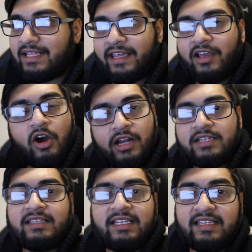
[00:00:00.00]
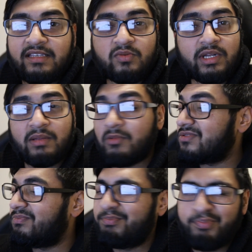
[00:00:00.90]
Like, honestly, this is one of the
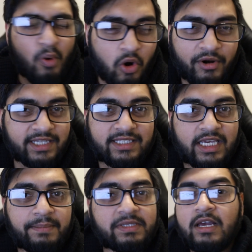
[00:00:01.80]
most boring tips,